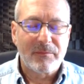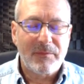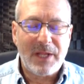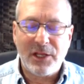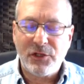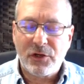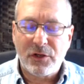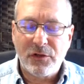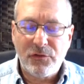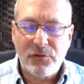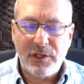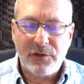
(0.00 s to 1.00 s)
Now you can
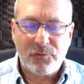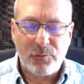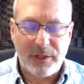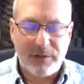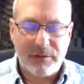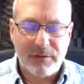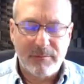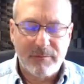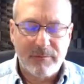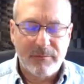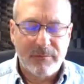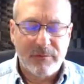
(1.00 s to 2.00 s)
do this with
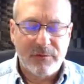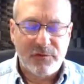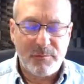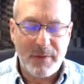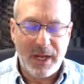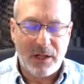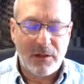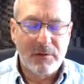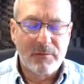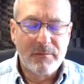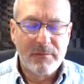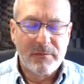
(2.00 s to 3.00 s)
smell.